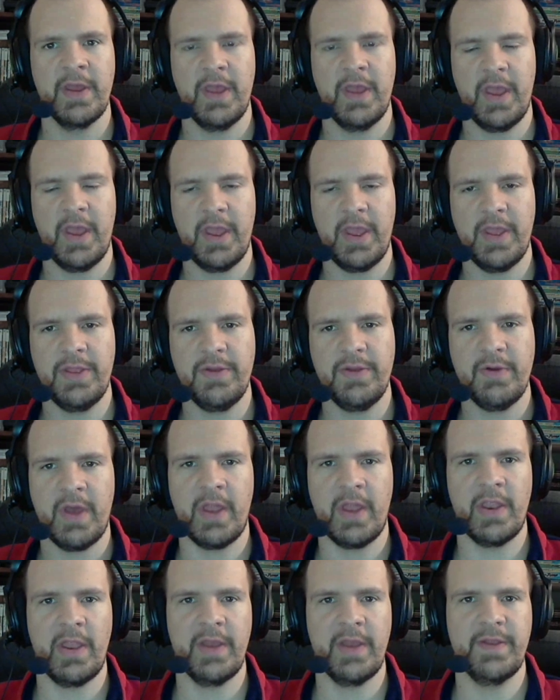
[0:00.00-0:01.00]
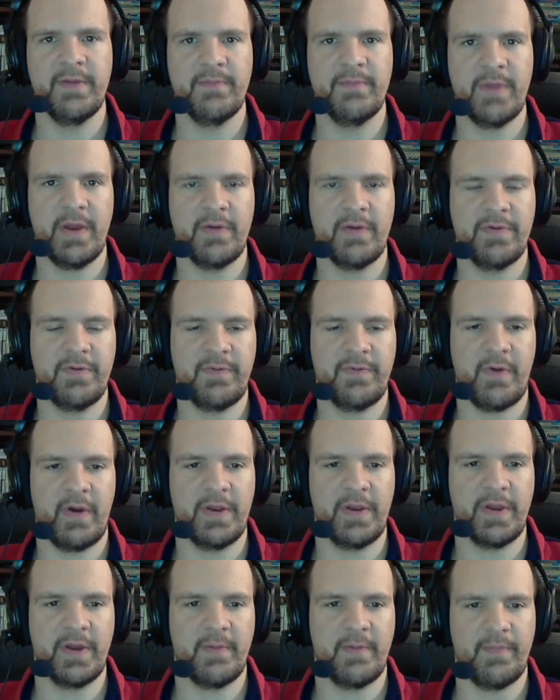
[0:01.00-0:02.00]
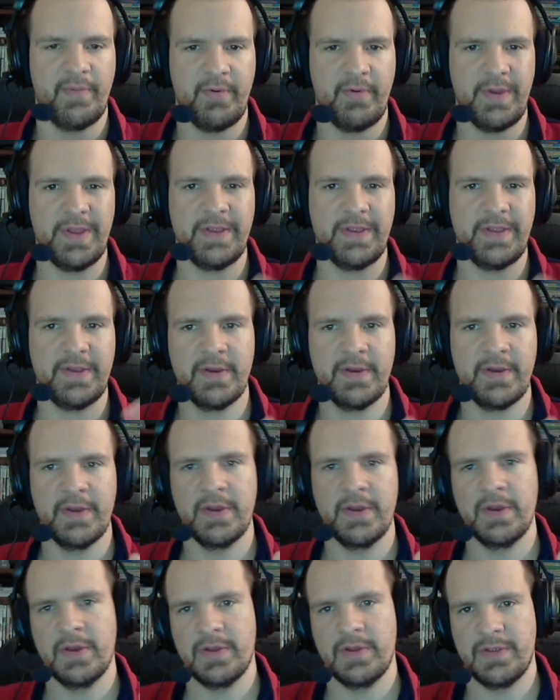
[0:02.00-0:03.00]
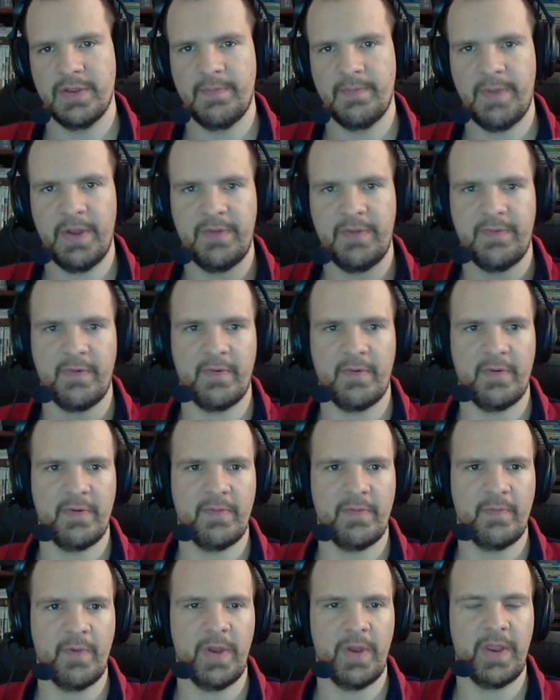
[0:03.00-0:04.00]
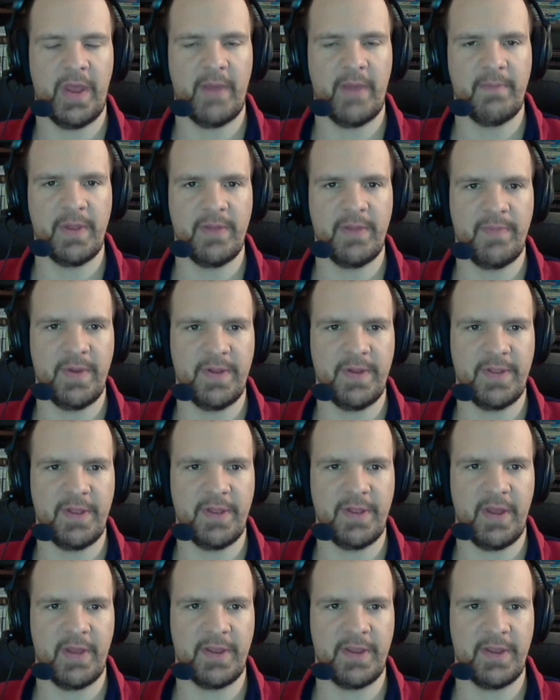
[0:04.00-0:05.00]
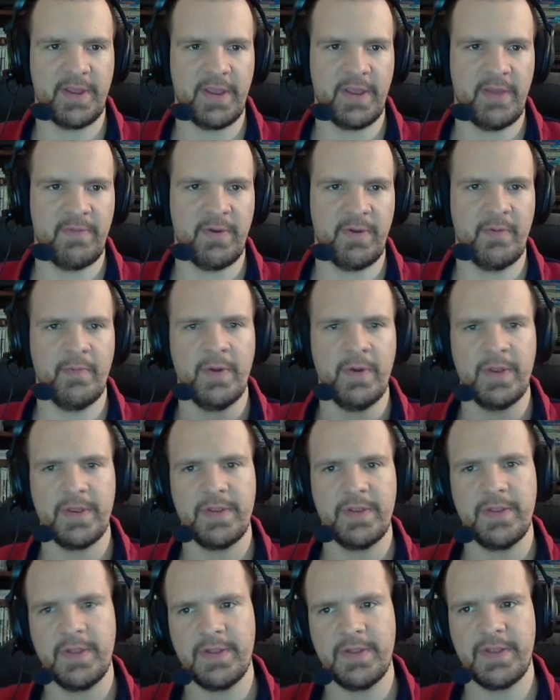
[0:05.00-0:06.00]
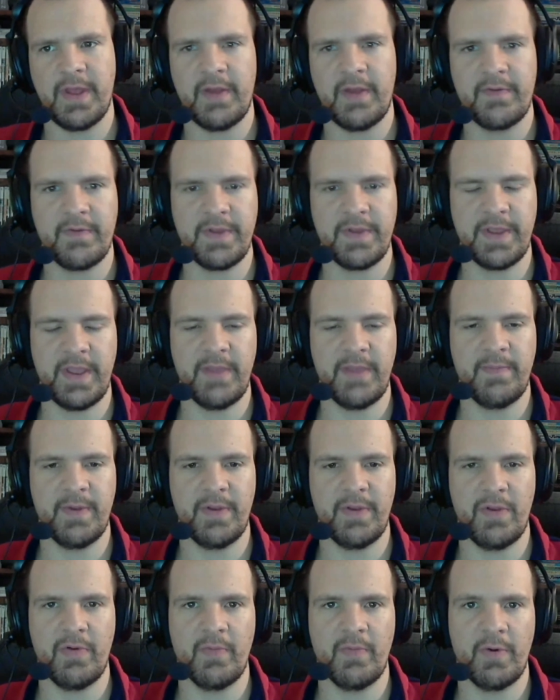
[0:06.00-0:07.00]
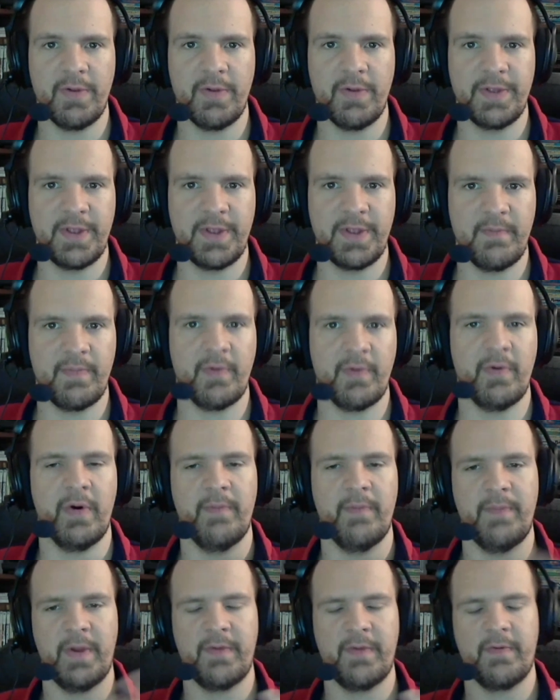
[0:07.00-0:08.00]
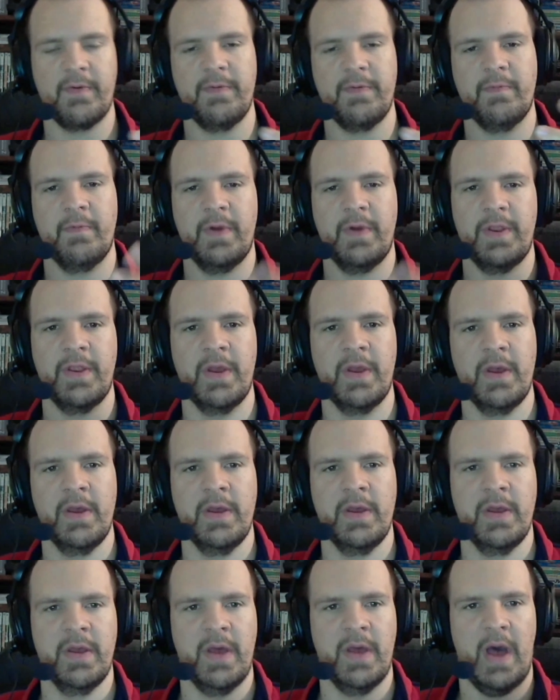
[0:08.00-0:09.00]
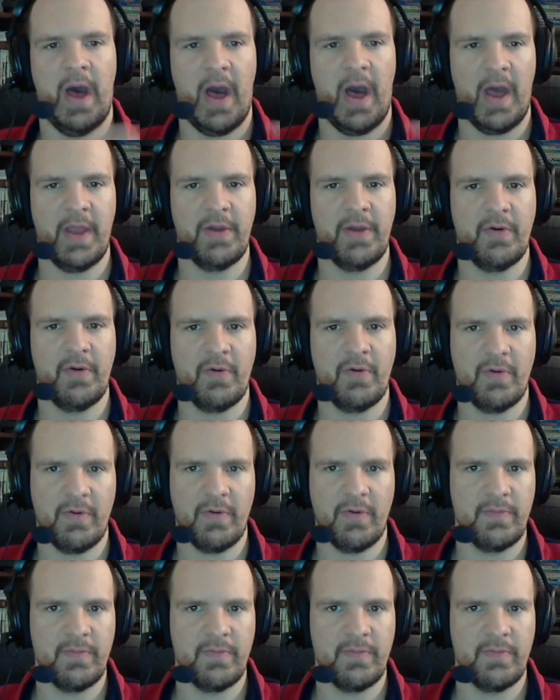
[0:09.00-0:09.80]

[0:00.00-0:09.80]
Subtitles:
and you gotta lay them down to try to complete the picture with as many pieces as they give you. With this actually keep it a little more simple, especially with higher